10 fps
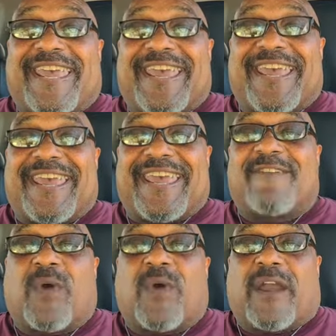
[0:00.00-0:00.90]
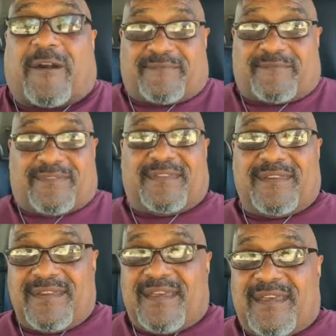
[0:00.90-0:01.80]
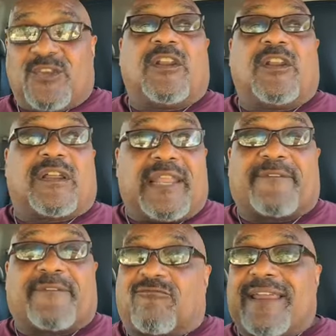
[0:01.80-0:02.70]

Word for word: everywhere. You can look left, right,